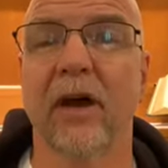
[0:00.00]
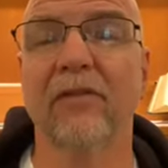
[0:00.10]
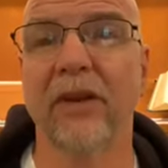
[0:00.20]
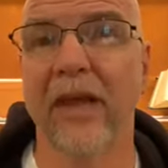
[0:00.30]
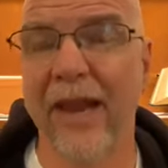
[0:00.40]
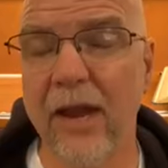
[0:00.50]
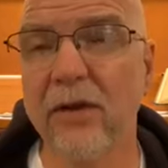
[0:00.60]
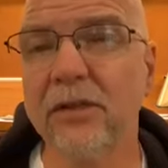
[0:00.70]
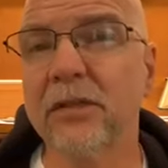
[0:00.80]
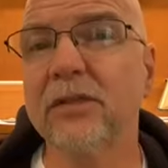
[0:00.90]
of an
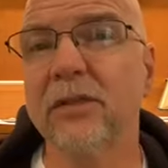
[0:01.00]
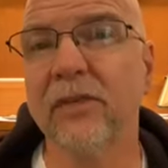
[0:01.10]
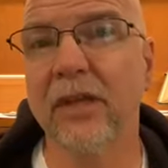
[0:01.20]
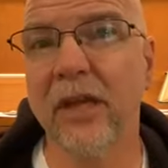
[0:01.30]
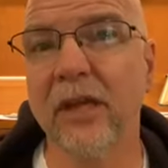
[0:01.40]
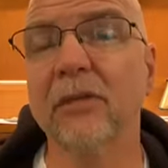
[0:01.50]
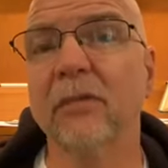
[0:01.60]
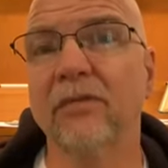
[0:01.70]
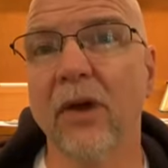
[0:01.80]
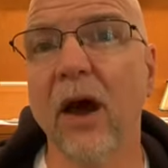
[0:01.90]
inheritance of the
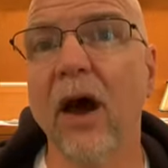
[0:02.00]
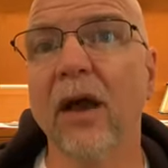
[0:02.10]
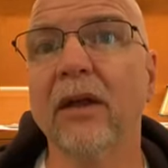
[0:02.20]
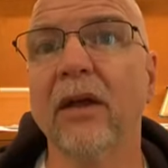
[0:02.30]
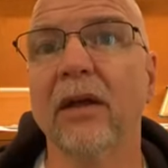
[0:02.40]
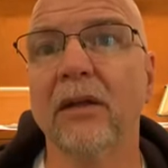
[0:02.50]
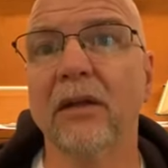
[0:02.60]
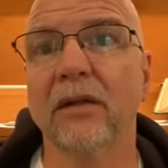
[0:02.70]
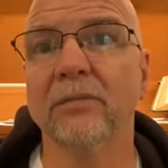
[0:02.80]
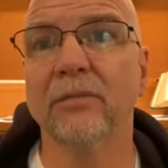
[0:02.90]
kingdom of God
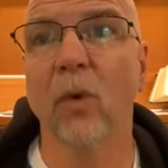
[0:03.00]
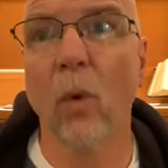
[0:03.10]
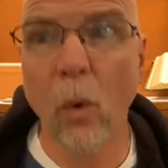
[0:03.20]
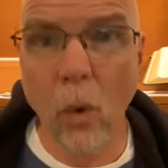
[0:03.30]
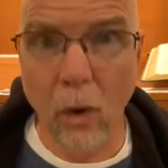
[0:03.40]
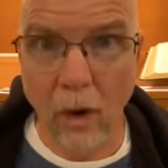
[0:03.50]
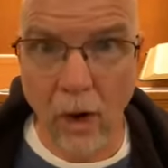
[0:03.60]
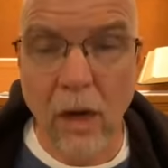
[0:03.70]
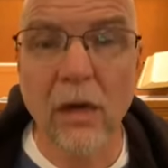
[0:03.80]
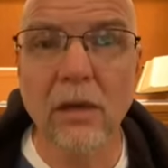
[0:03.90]

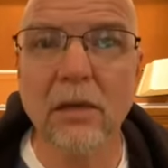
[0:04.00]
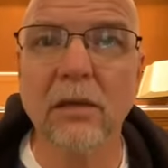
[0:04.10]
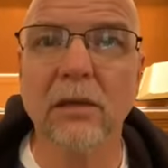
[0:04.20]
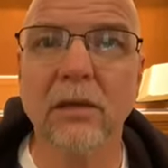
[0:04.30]
or